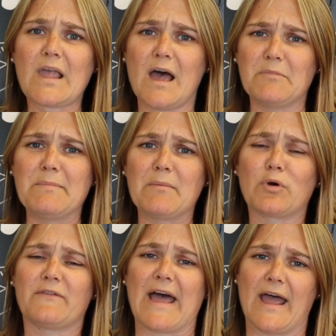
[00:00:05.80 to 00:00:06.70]
I'm a
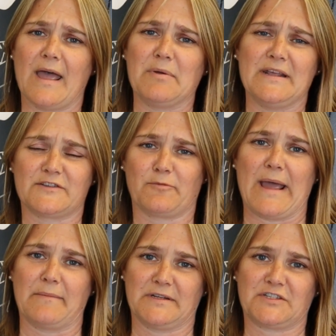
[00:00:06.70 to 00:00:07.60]
member of Ebenezer
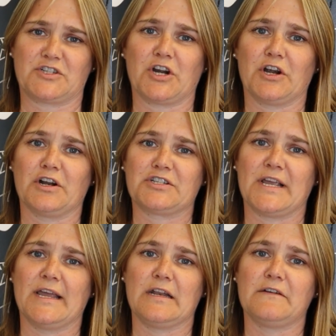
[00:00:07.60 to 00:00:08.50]
Baptist Church,
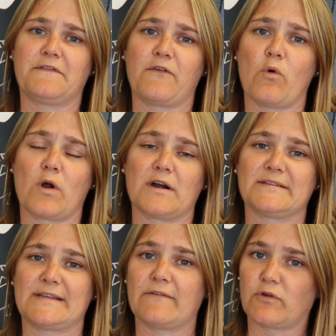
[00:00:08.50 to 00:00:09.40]
and for
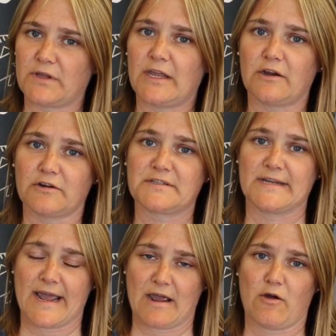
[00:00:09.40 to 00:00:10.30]
several years
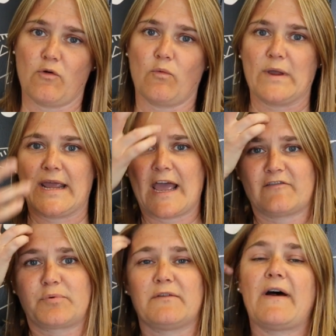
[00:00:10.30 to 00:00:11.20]
now, we
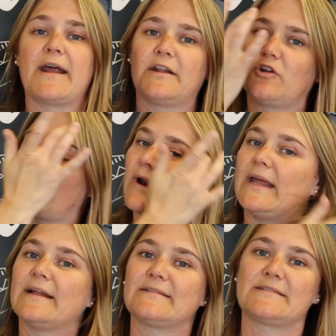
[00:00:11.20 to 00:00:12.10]
have provided
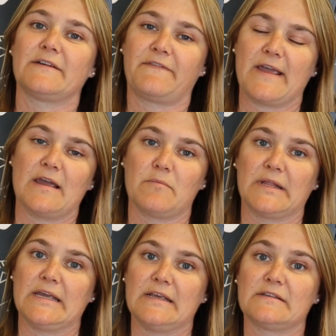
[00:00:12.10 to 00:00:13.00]
grants to
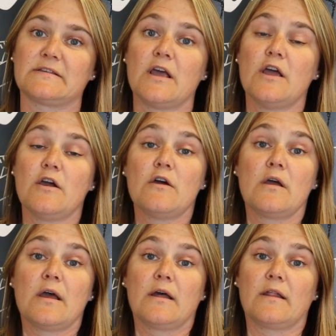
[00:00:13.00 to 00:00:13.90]
families
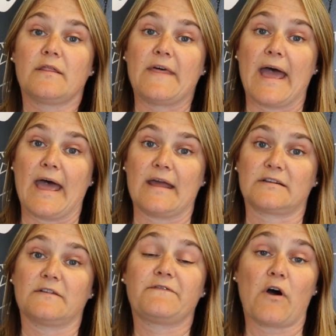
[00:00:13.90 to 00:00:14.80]

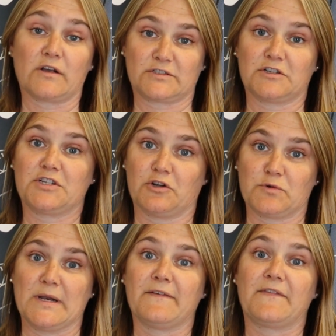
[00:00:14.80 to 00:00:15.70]
that foster
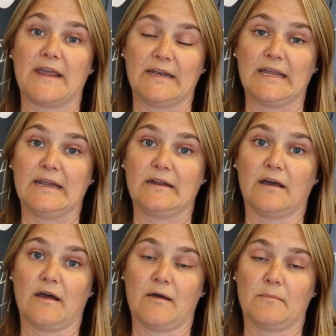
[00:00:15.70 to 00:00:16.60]
children if they need
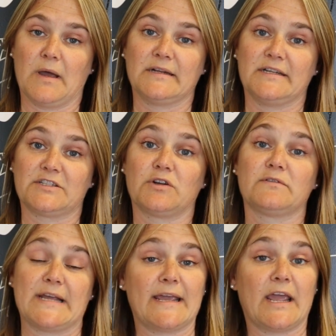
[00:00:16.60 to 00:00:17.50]
um,
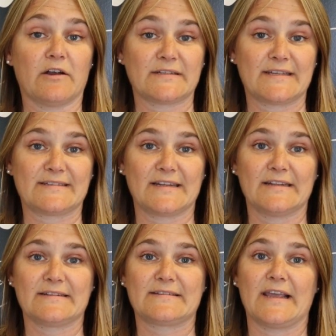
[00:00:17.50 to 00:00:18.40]
additional daycare
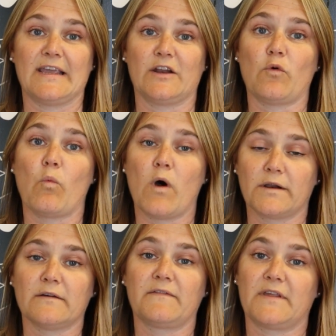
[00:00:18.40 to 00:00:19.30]
assistance. And
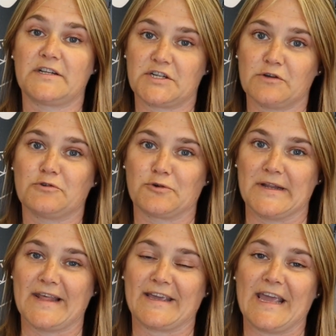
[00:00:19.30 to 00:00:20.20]
one of the
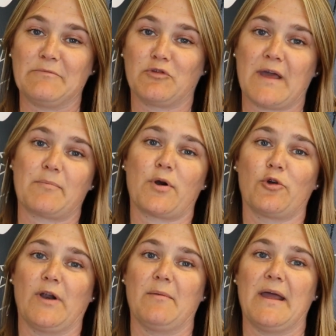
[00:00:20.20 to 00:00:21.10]
children that came through that
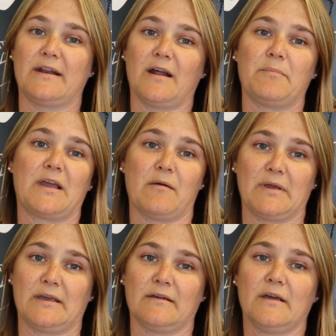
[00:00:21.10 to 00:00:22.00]
program ended up
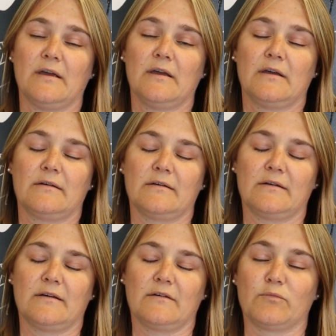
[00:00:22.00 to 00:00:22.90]
becoming
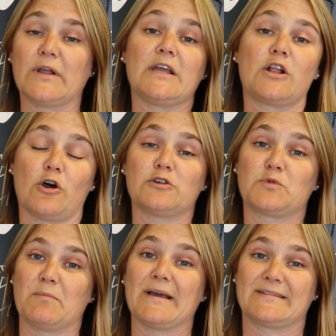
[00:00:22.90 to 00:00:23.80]
really close
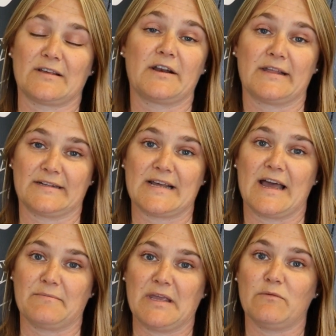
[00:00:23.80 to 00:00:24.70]
with my son at the
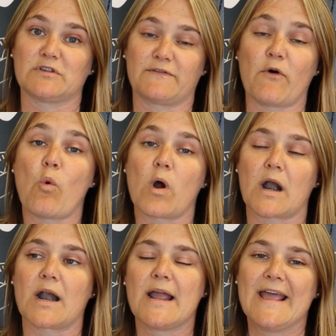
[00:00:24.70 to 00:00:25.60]
time. He was four,
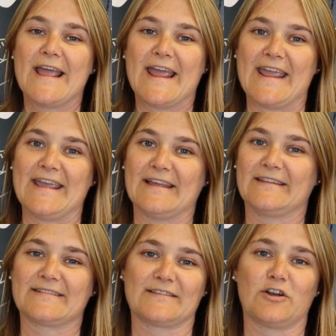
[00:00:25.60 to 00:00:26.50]

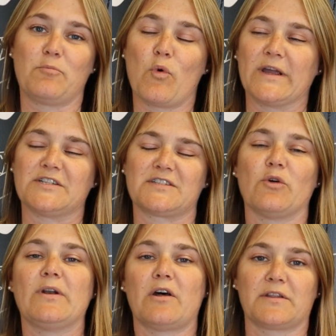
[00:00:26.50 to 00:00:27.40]
and this little boy, just
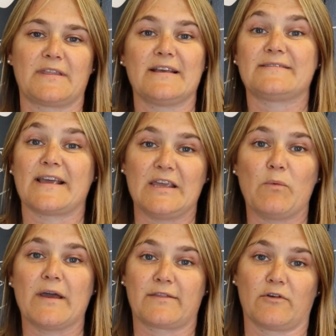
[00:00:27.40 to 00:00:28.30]
knowing all the things that he
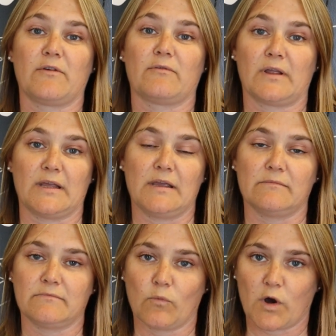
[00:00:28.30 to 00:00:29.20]
went through, it really
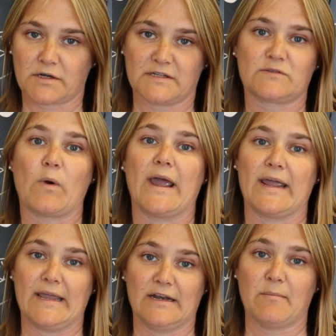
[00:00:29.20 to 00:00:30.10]
worked its
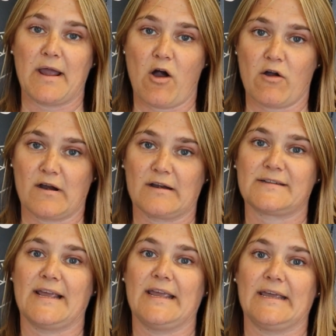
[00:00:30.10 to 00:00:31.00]
way into my
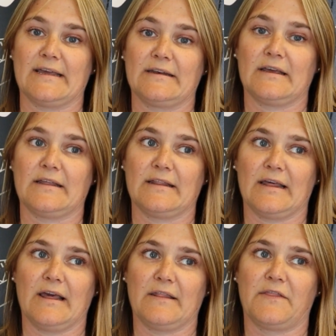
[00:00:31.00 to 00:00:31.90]
heart. And
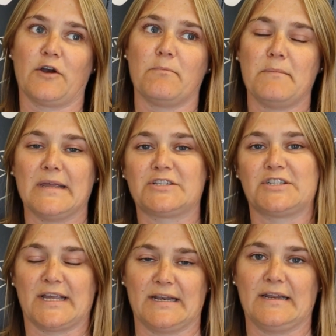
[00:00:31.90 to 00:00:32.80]
their
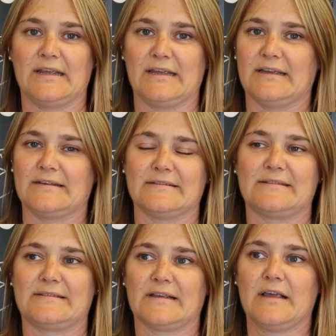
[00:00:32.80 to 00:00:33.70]
mission
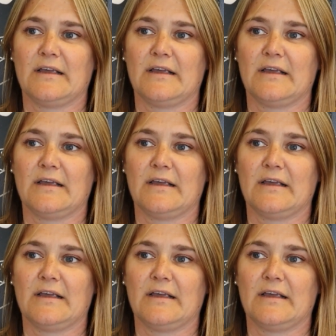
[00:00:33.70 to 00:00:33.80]
is